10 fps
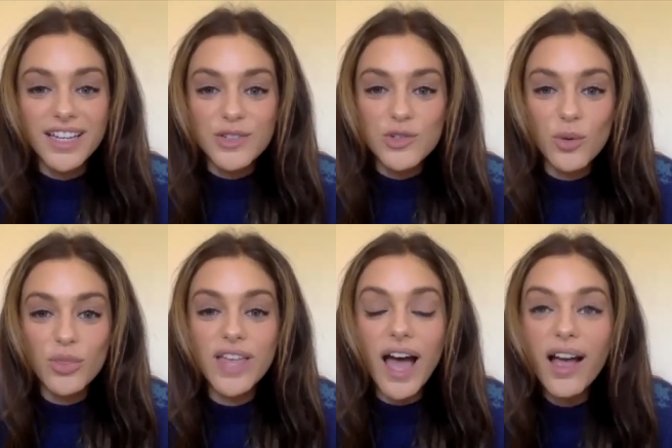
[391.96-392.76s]
So
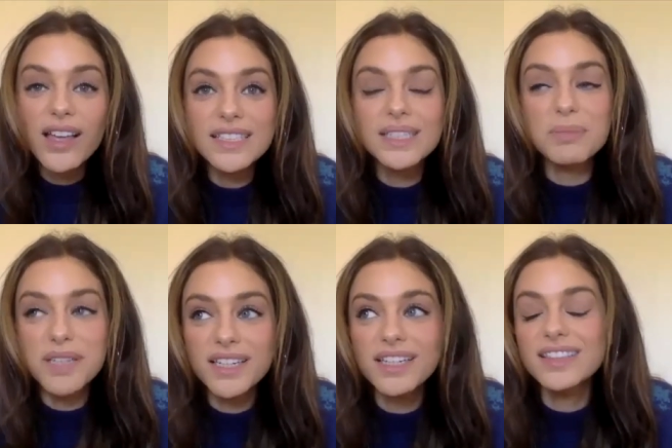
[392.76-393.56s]
that to
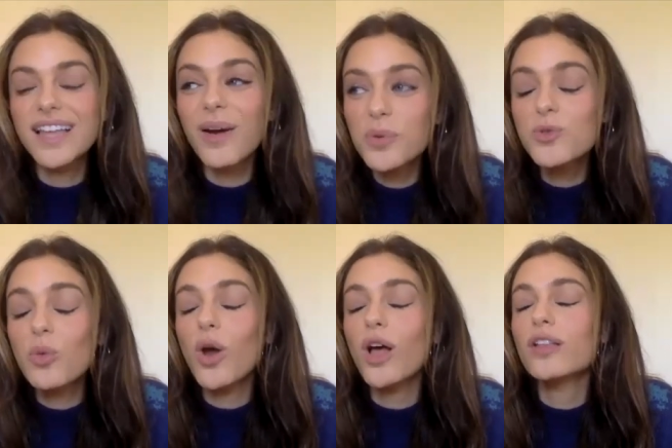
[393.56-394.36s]
me, that was
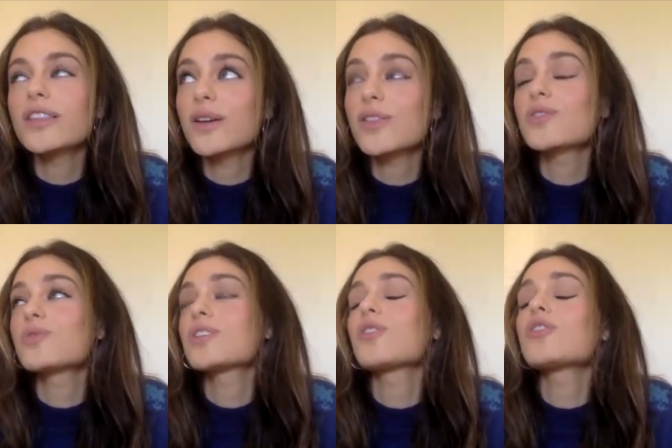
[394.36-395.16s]
that,
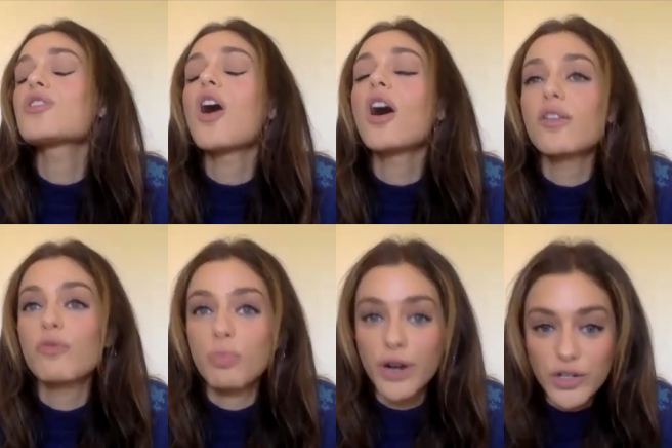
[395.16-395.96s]
there's a lot
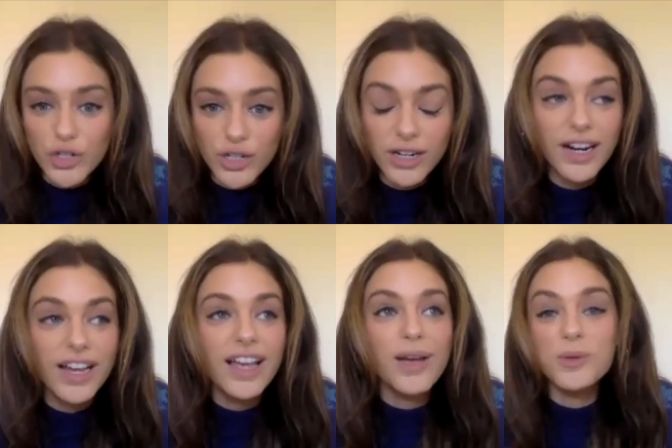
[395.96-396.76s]
of pressure,
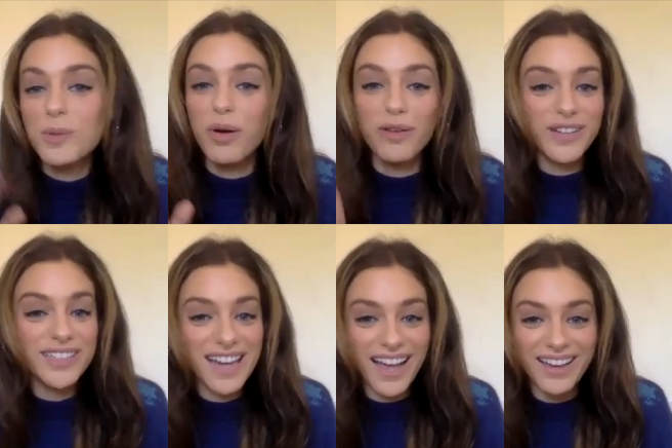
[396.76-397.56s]
it was a perfect
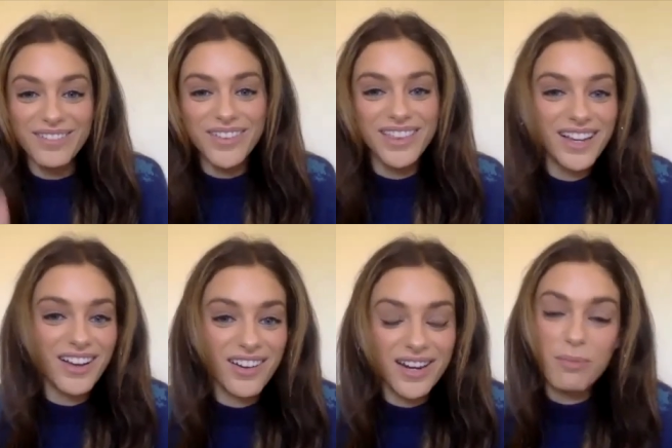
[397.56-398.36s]
dive, thank
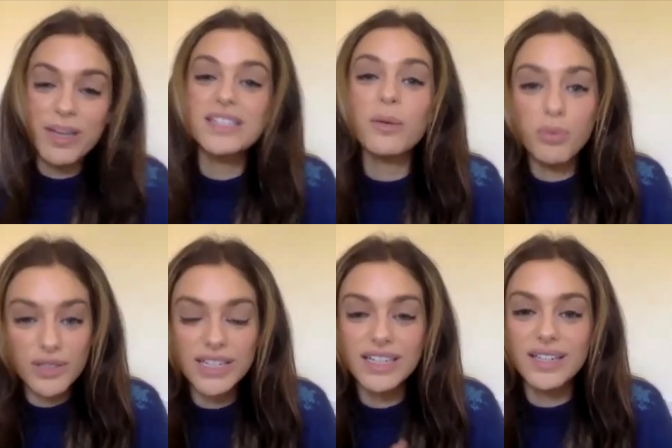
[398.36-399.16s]
God. And my double
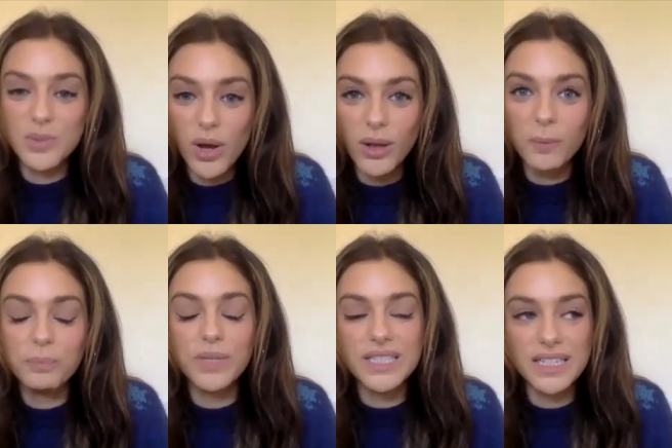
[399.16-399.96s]
did it as well.
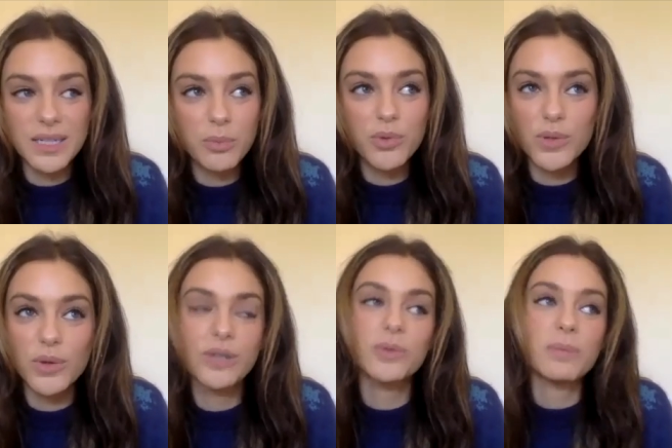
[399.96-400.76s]
My stunt double
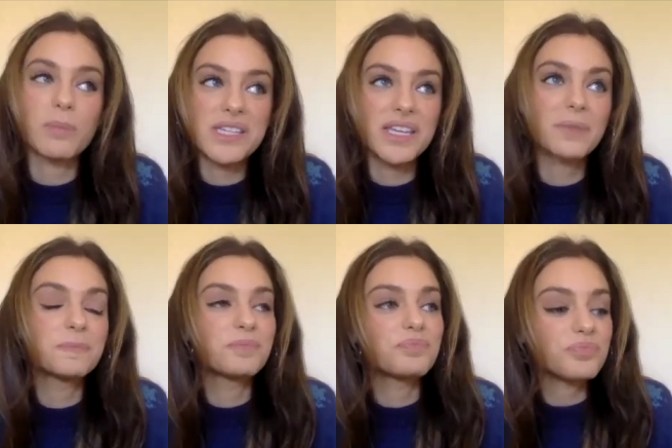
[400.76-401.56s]
Sonia was amazing.
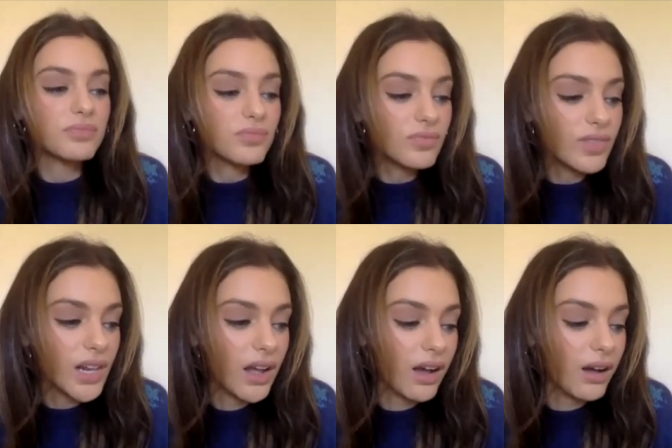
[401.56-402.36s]

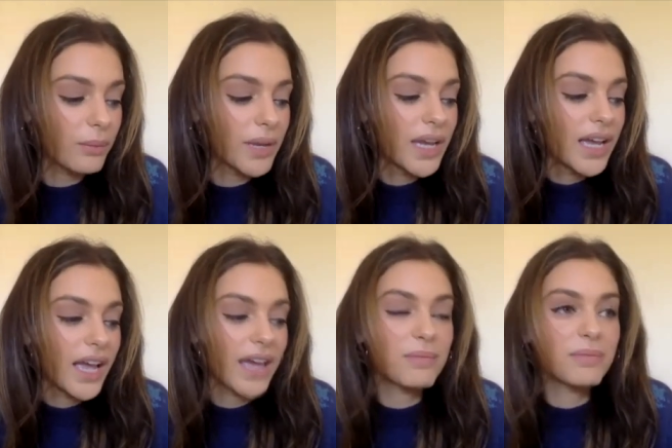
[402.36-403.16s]
Um,
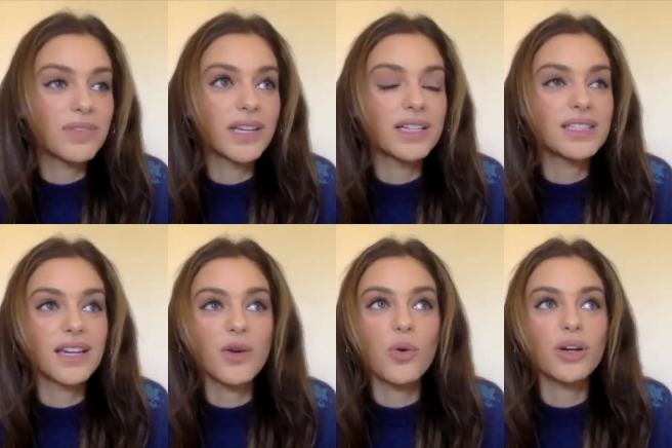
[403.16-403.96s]
and the
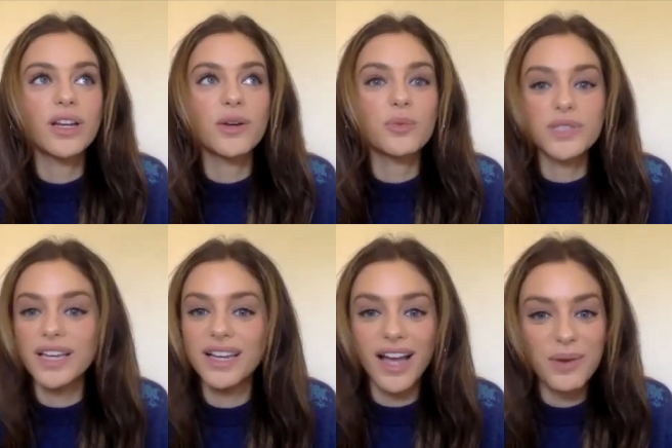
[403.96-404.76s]
stunt coordinator was
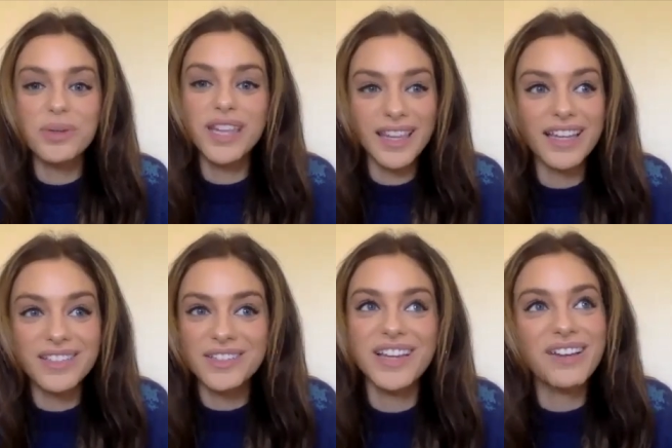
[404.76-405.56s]
like, "I really liked
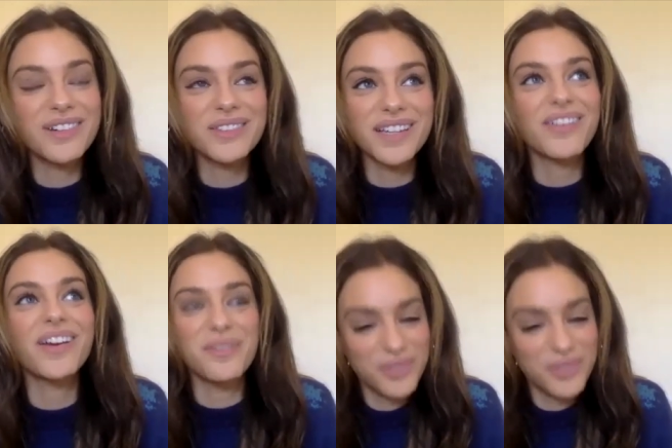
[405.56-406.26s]
your dive." And I was like, "Okay,